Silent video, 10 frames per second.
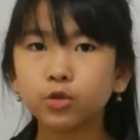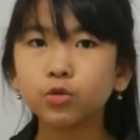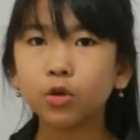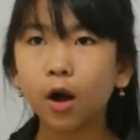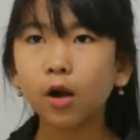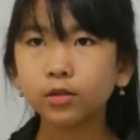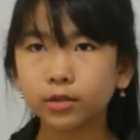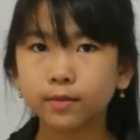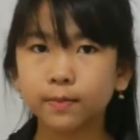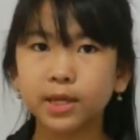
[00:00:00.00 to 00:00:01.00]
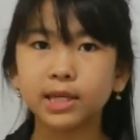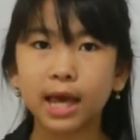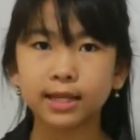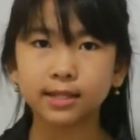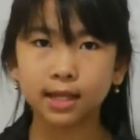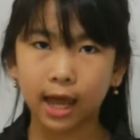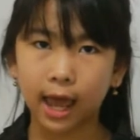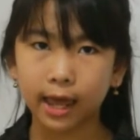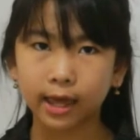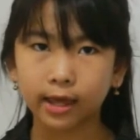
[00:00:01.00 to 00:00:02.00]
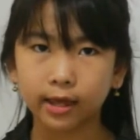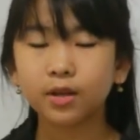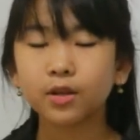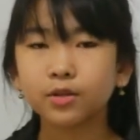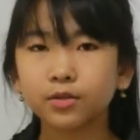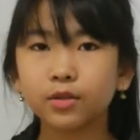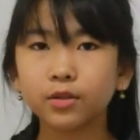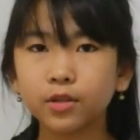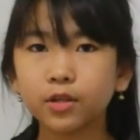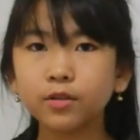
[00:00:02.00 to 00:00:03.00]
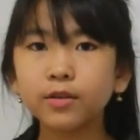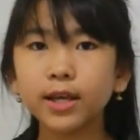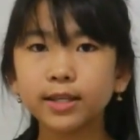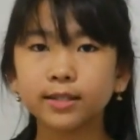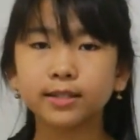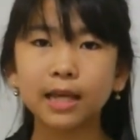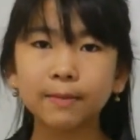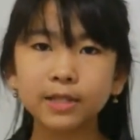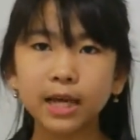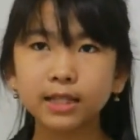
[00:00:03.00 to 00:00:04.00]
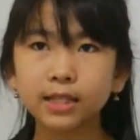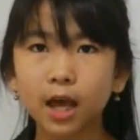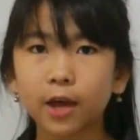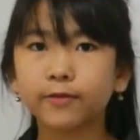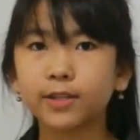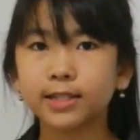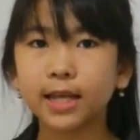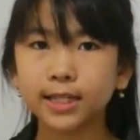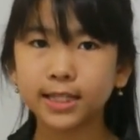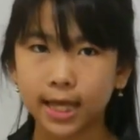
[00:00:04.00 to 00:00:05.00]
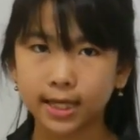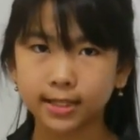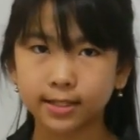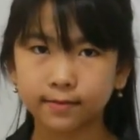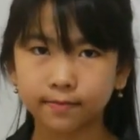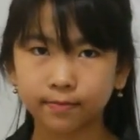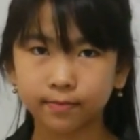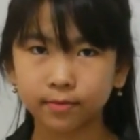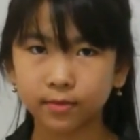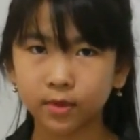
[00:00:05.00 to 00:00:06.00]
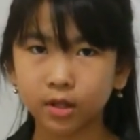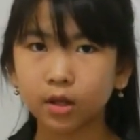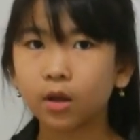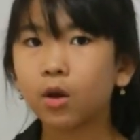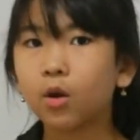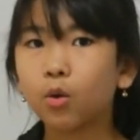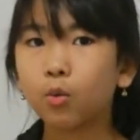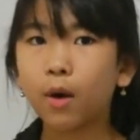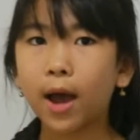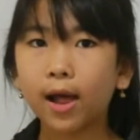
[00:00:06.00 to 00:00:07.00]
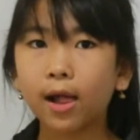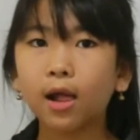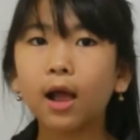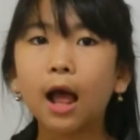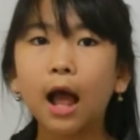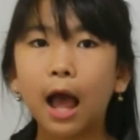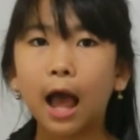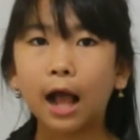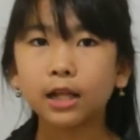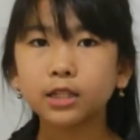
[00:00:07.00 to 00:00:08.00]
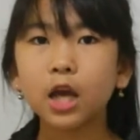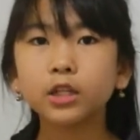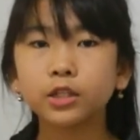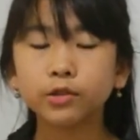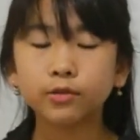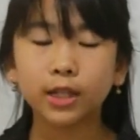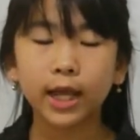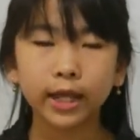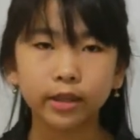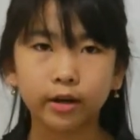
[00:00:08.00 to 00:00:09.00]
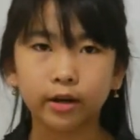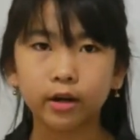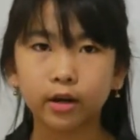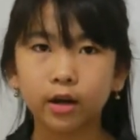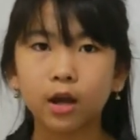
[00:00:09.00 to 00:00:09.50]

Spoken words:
You called me yesterday. So you is the subject of the sentence. While I'll talk to you later,